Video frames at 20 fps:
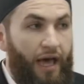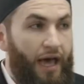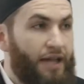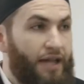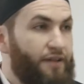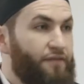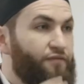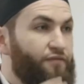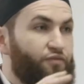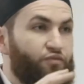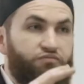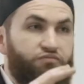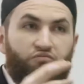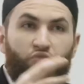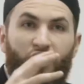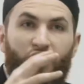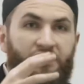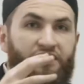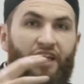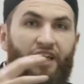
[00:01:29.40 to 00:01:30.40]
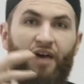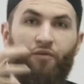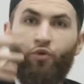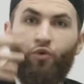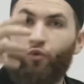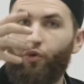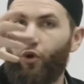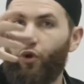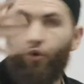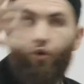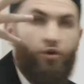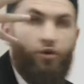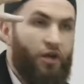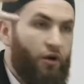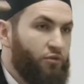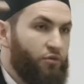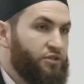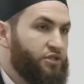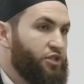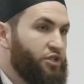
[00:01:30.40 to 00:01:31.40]
And if one time we record
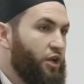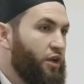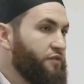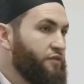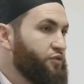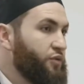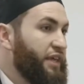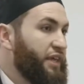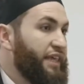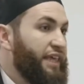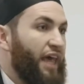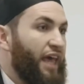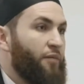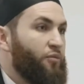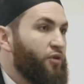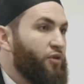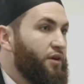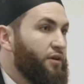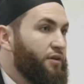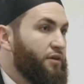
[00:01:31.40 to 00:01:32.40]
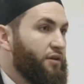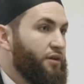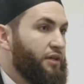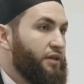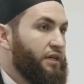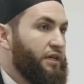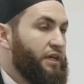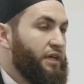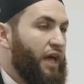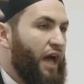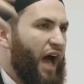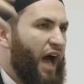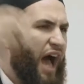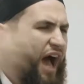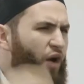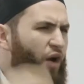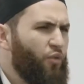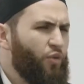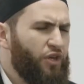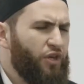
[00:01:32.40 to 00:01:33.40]
ourselves with a camera,
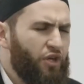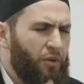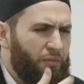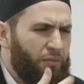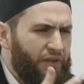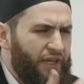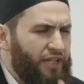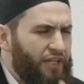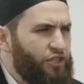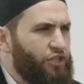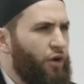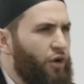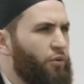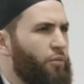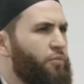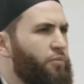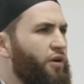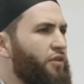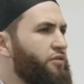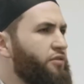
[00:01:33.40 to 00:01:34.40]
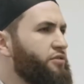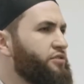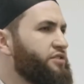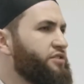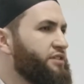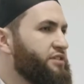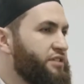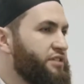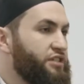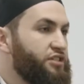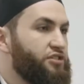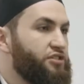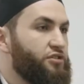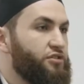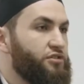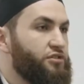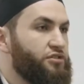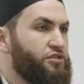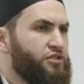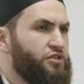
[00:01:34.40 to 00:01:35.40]
how we complain to our brothers and
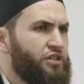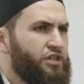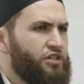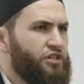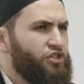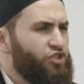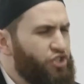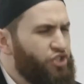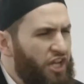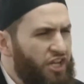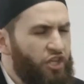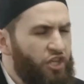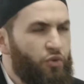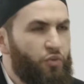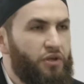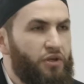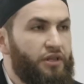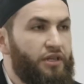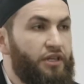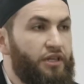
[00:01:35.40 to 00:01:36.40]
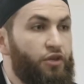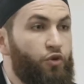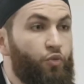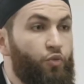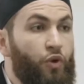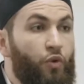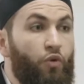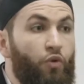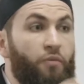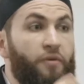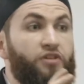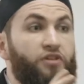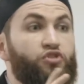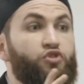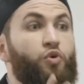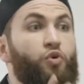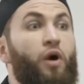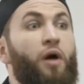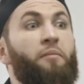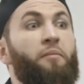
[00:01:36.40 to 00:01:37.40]
sisters genuinely, we will be
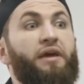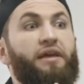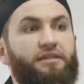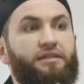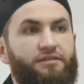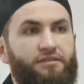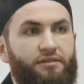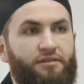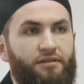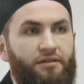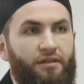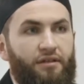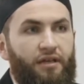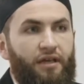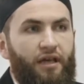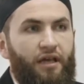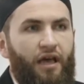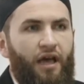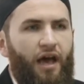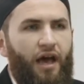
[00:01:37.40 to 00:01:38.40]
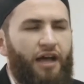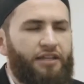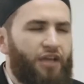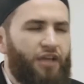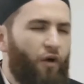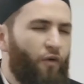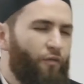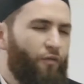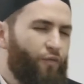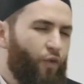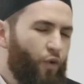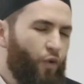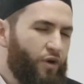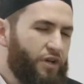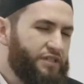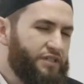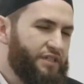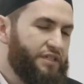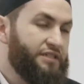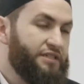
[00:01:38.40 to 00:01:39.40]
so amazed at how
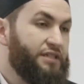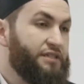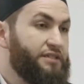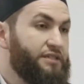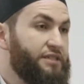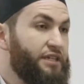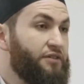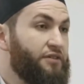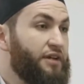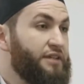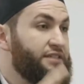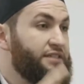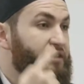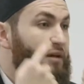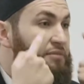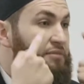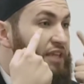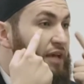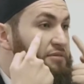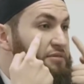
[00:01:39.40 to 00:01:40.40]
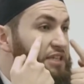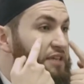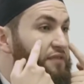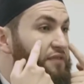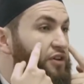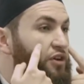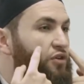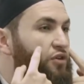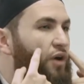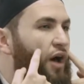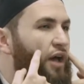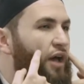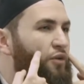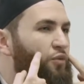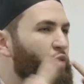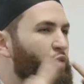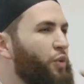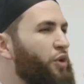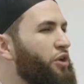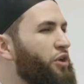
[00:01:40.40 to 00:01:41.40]
focused and sincere and sometimes even cry
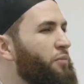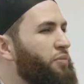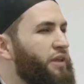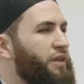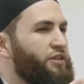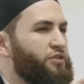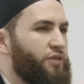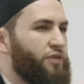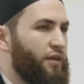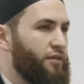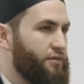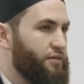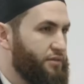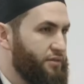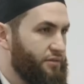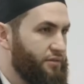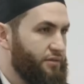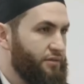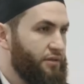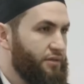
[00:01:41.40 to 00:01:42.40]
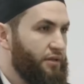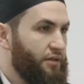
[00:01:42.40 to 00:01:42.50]
when we complain to others.